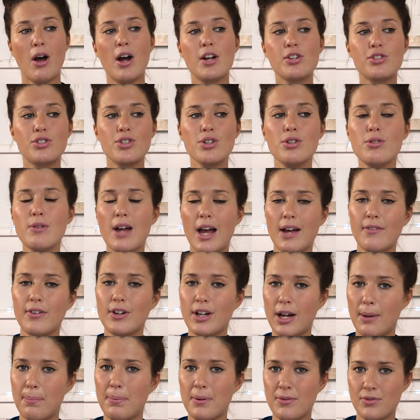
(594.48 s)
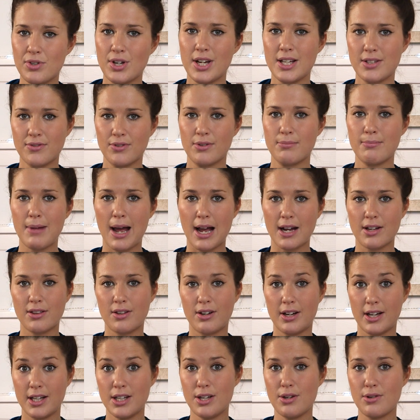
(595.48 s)
I do have a couple of shades from MAC
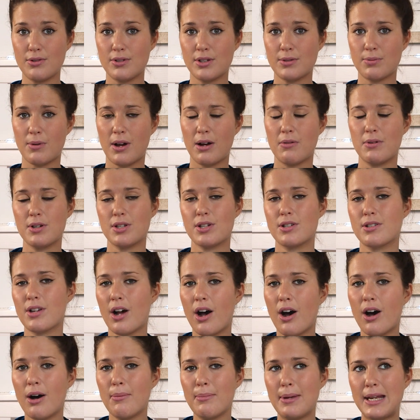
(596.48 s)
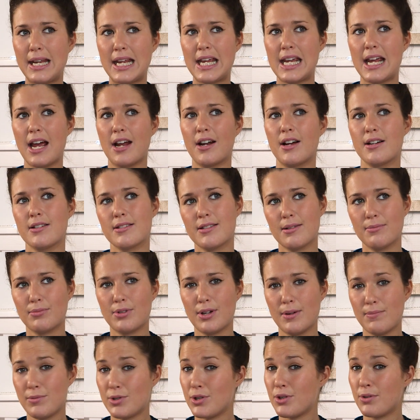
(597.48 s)
that I use as well, which is Harmony, and I
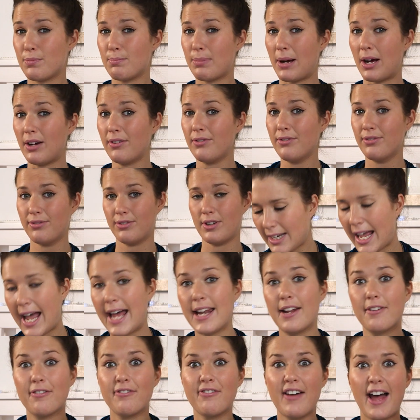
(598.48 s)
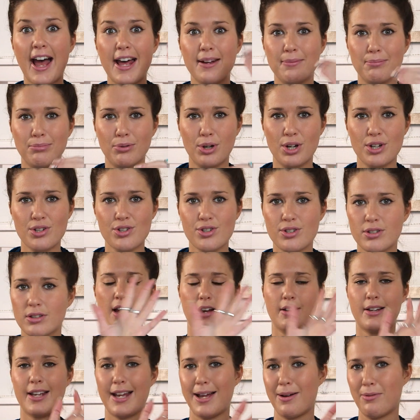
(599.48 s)
sometimes use Buff, and a fan brush.
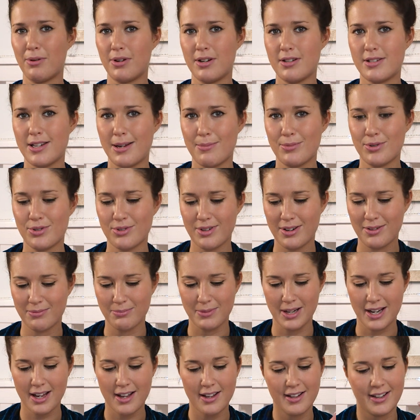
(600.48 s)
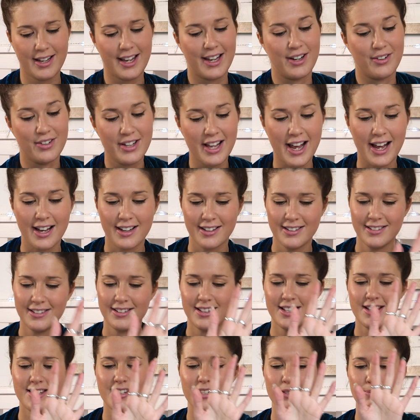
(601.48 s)
Okay, I'm going to demonstrate my, hang on.
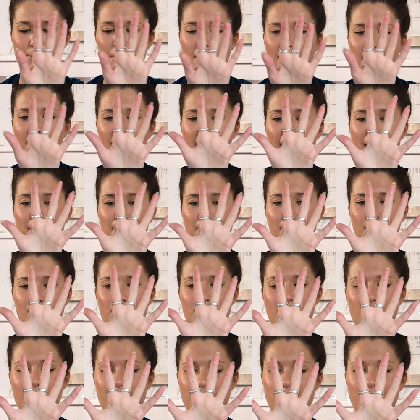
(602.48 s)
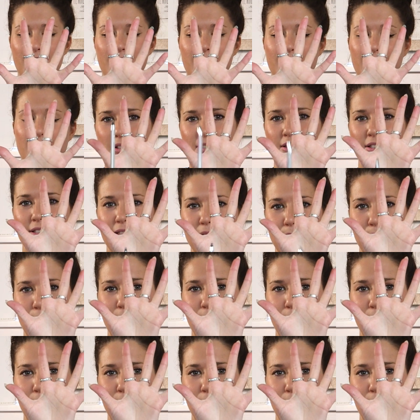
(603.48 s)
This is what a fan brush looks like. This is the